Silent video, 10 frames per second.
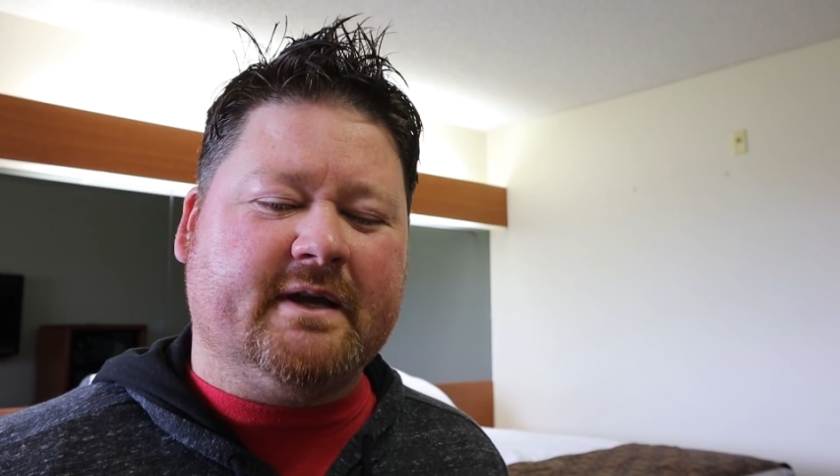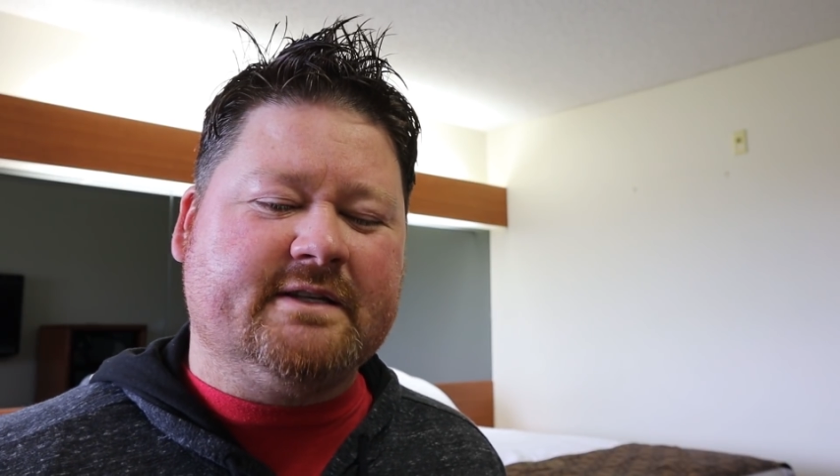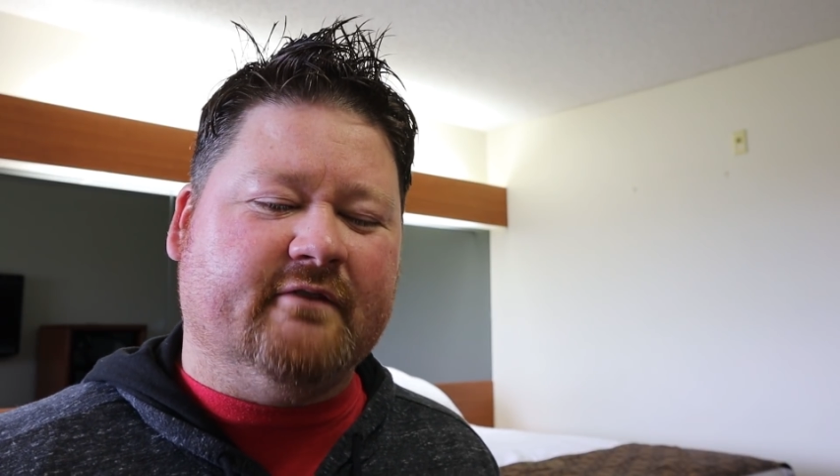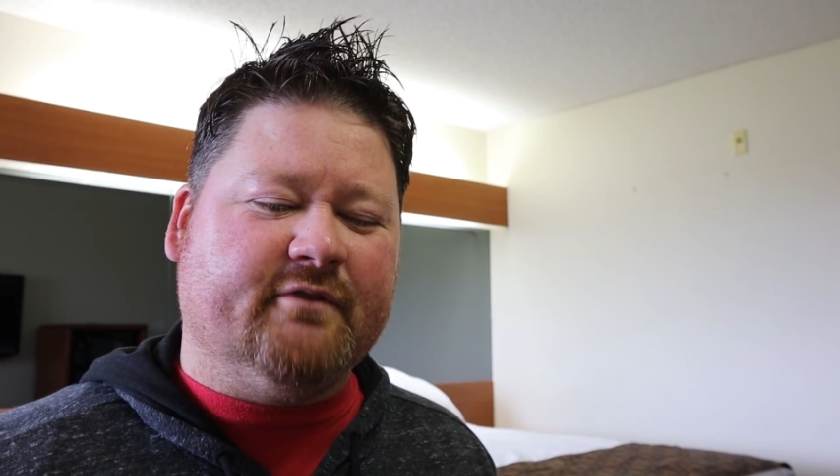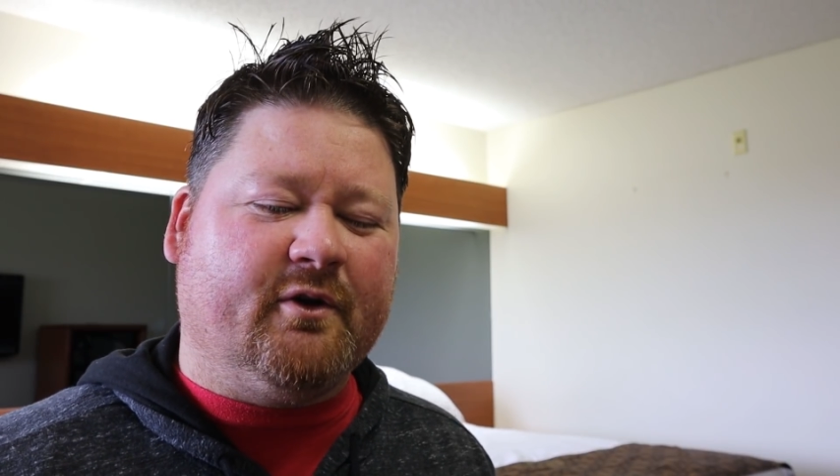
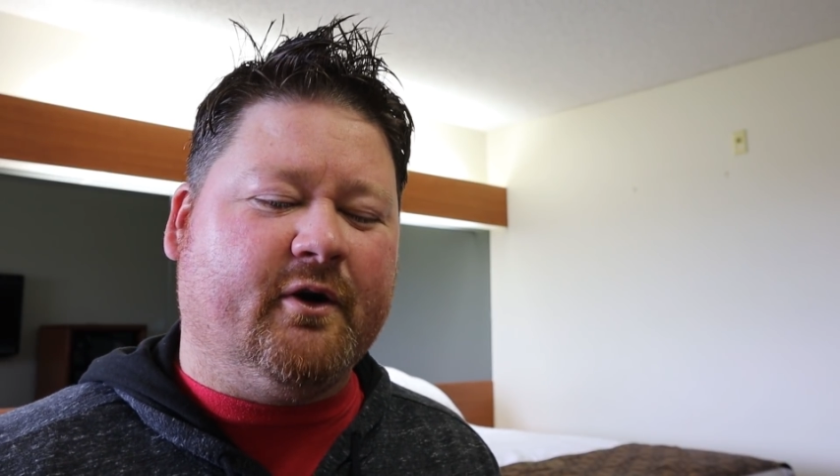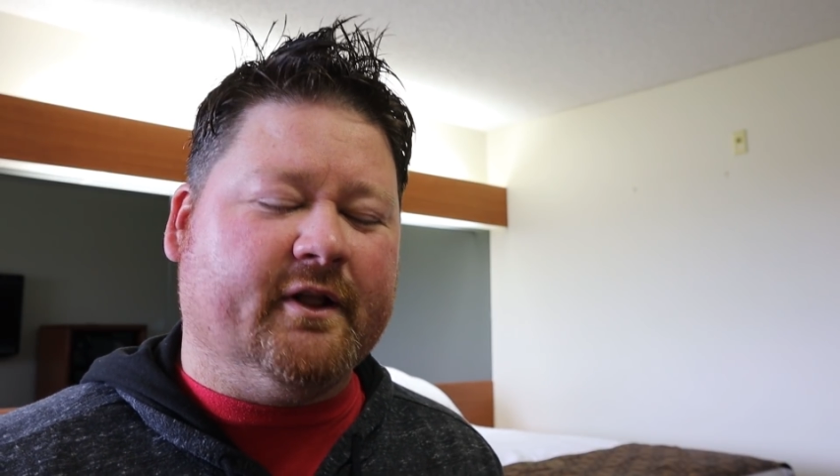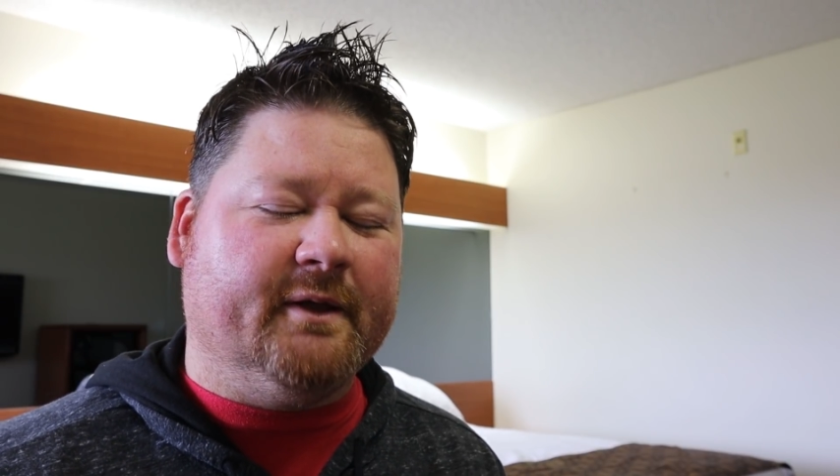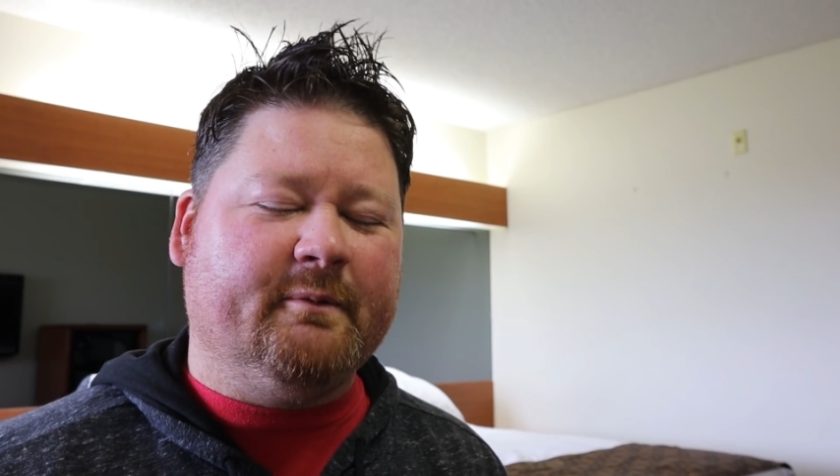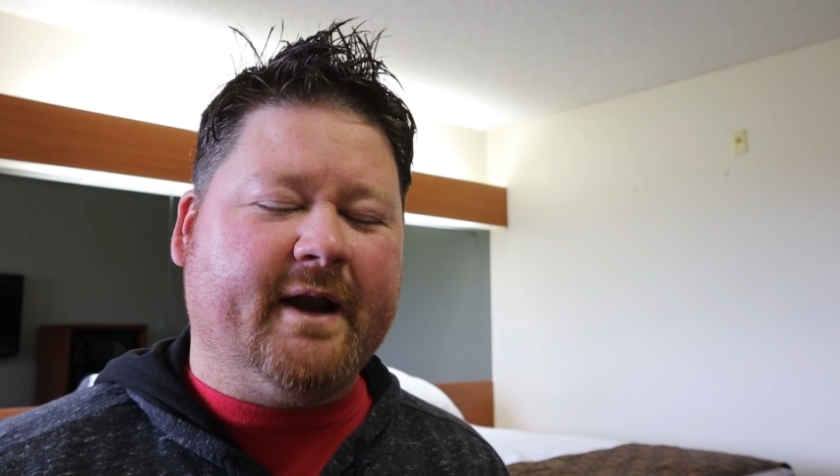myself
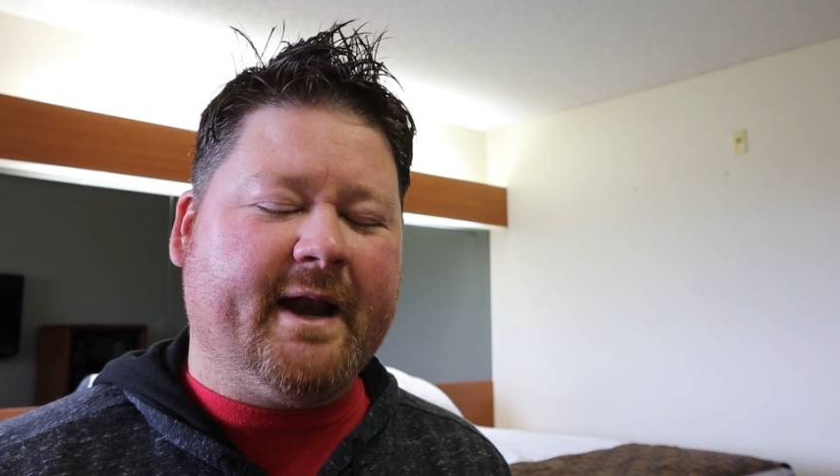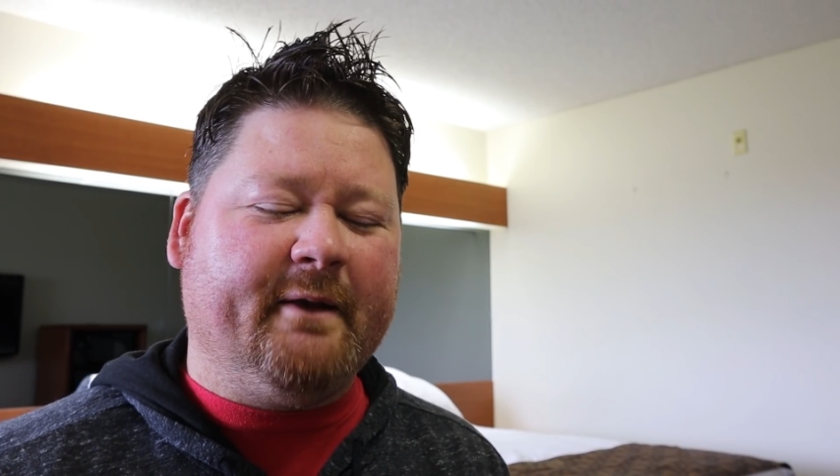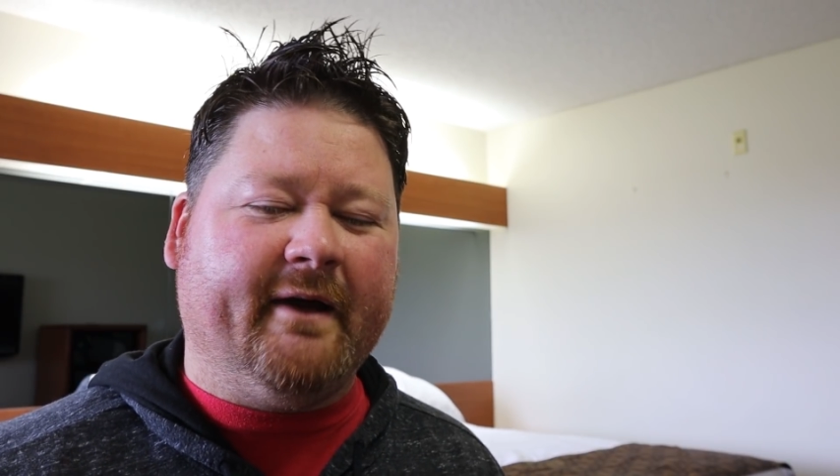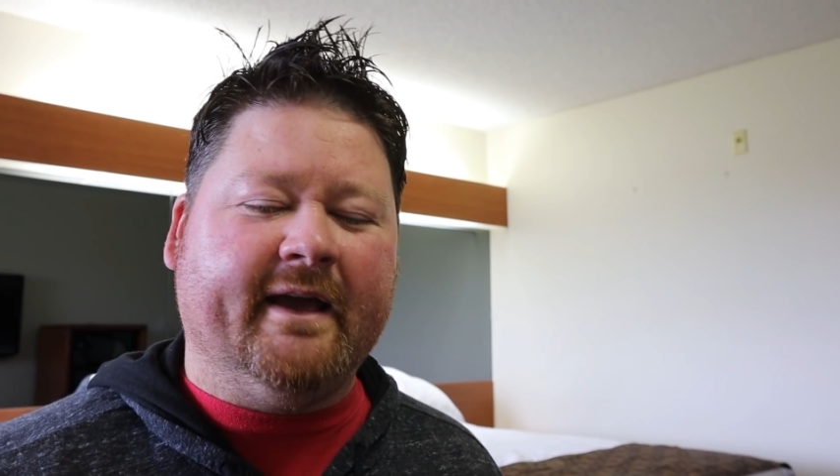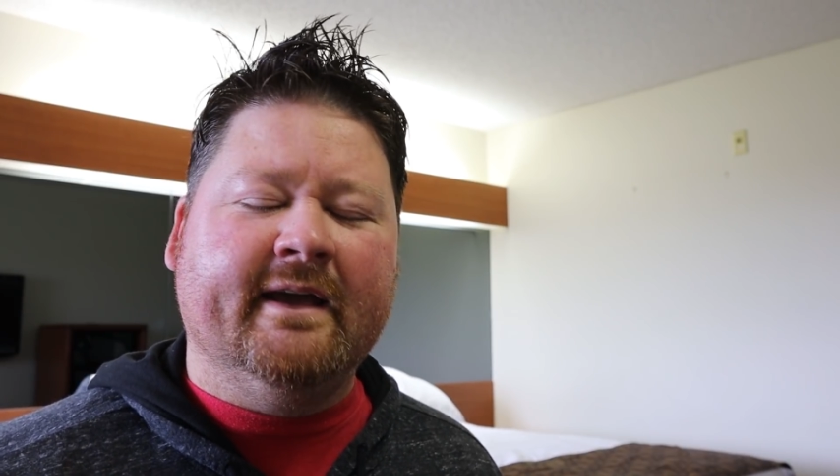accordingly. But
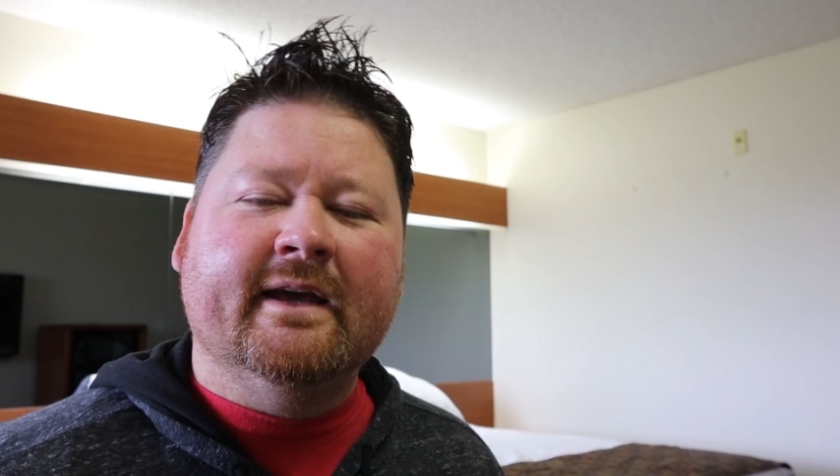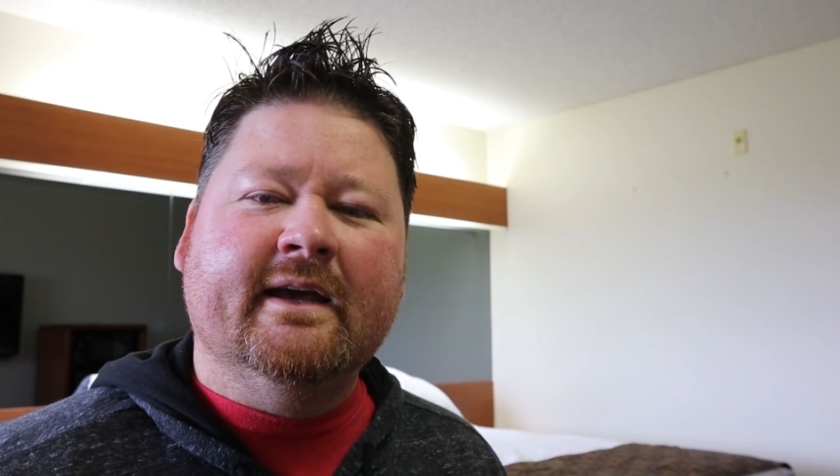anyway,